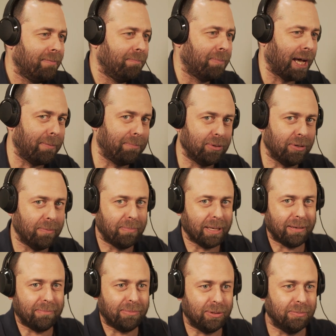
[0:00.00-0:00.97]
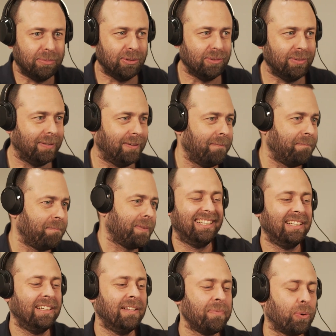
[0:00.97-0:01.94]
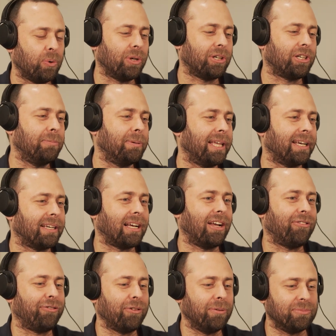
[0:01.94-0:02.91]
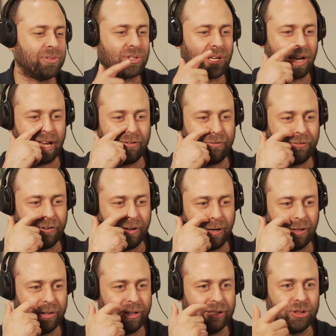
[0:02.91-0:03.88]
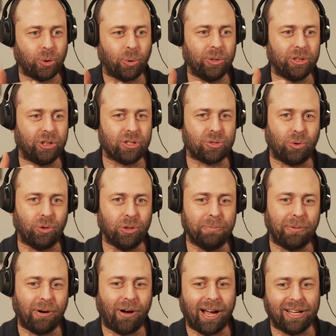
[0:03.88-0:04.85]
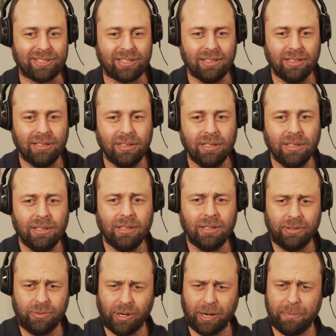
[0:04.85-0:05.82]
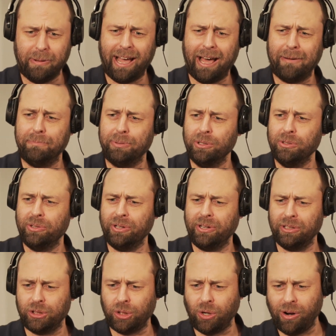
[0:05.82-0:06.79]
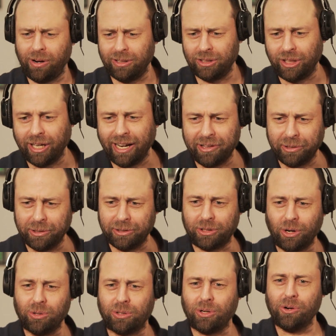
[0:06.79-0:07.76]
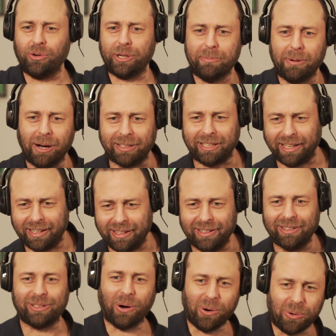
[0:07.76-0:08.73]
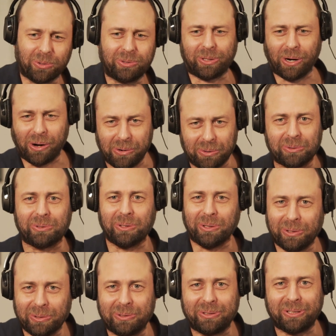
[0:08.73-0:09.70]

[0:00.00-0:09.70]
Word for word: bad boot bad boot boot. Or it could be that guy from Seinfeld, uh, George's old boss. Want a bad boot there, George? Hey there, Coco, you monkey! Go, go, go,